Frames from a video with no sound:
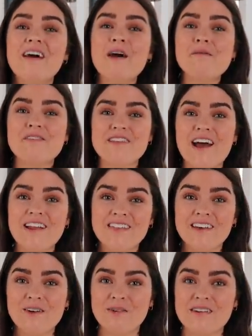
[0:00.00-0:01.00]
If there's
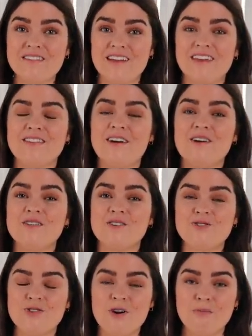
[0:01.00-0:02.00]
anything you want to see in those,
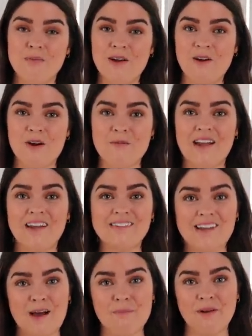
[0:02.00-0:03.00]
drop me a comment
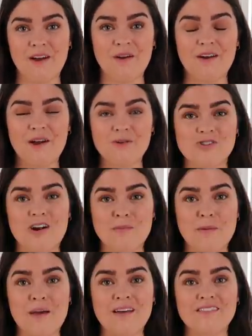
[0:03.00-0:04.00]
down below and try
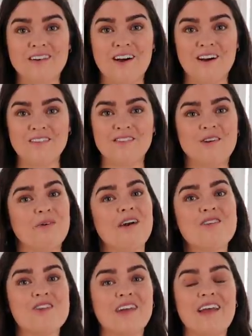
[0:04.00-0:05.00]
my best to answer your
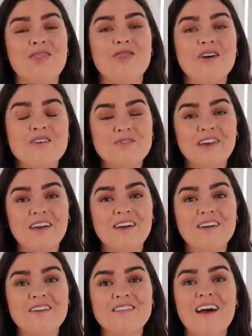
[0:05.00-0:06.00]
question in those
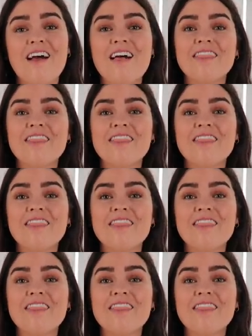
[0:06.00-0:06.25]
videos.